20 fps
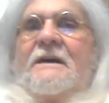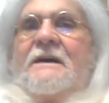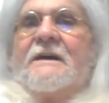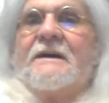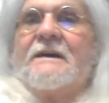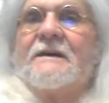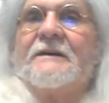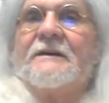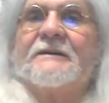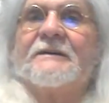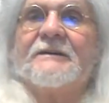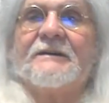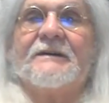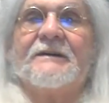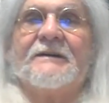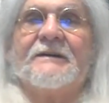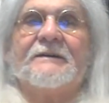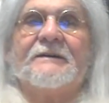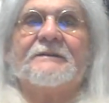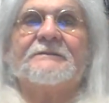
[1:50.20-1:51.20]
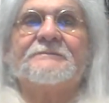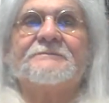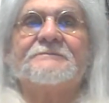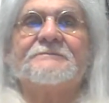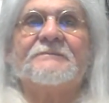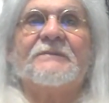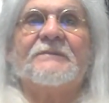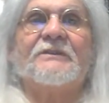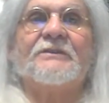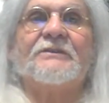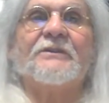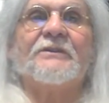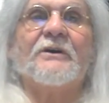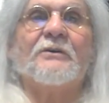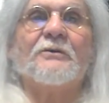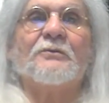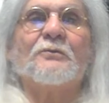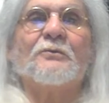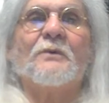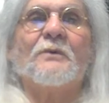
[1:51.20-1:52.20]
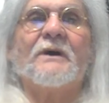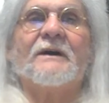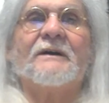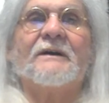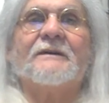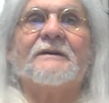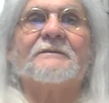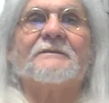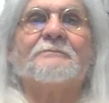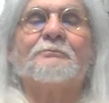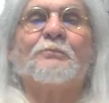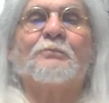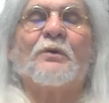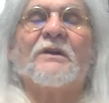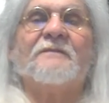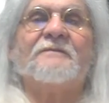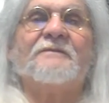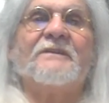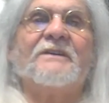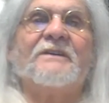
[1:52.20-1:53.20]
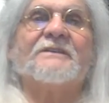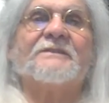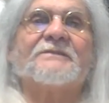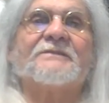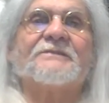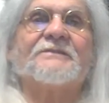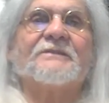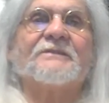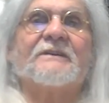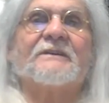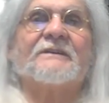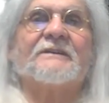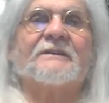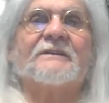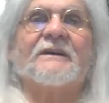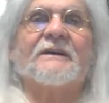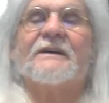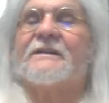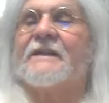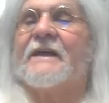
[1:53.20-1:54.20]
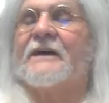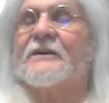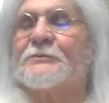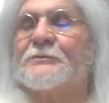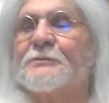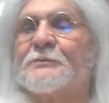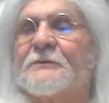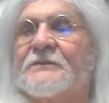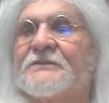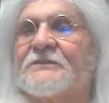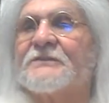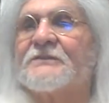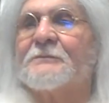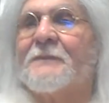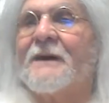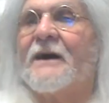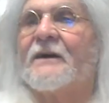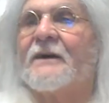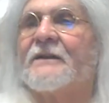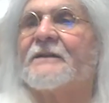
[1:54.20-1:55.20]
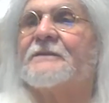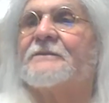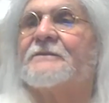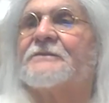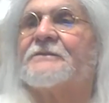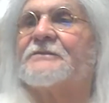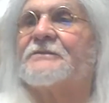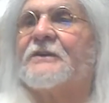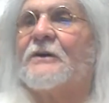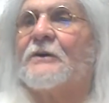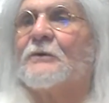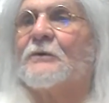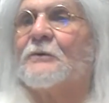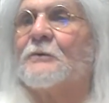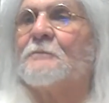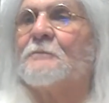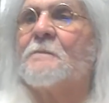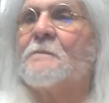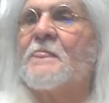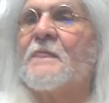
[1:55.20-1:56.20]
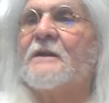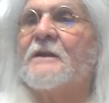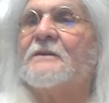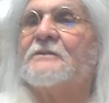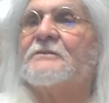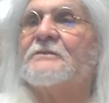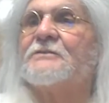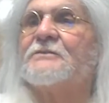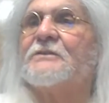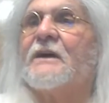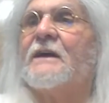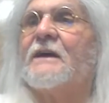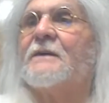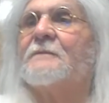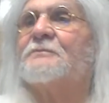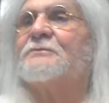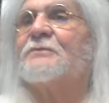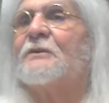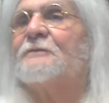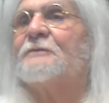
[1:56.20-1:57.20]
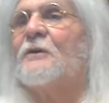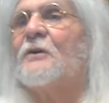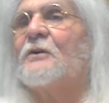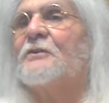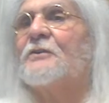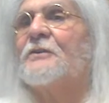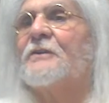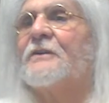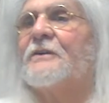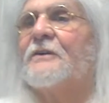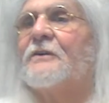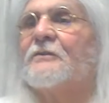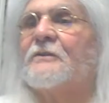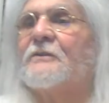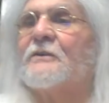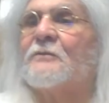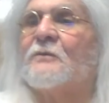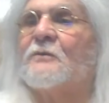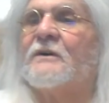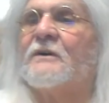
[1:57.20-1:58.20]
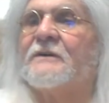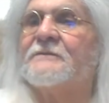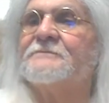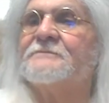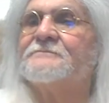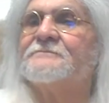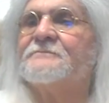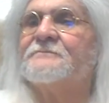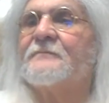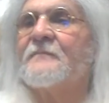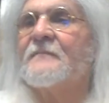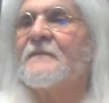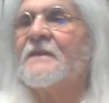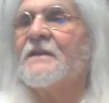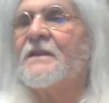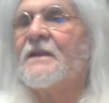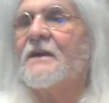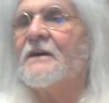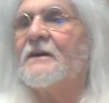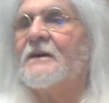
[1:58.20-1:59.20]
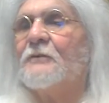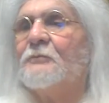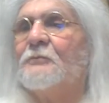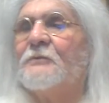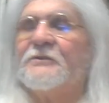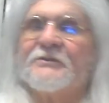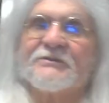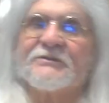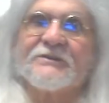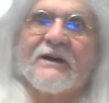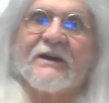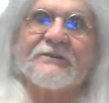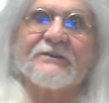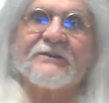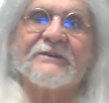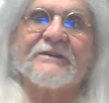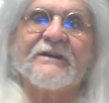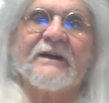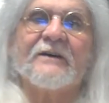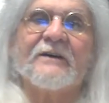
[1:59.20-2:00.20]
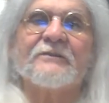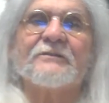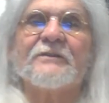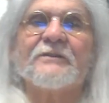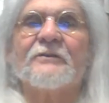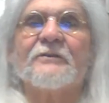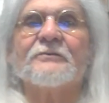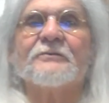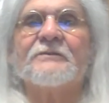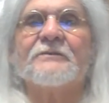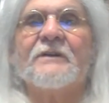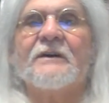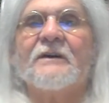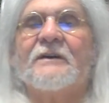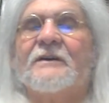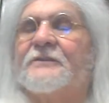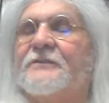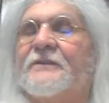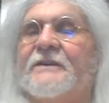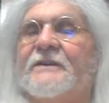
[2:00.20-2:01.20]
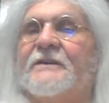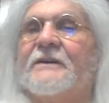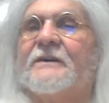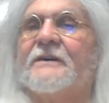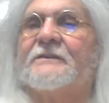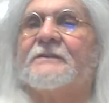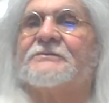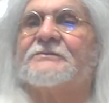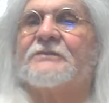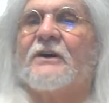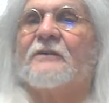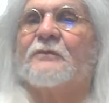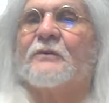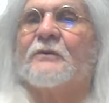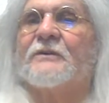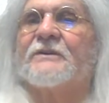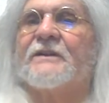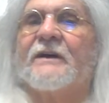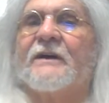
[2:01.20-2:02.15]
uh, no uh, previous uh, announcements about it. So, James, so far you're the only one. Uh, we just got the download, uh, the uh, software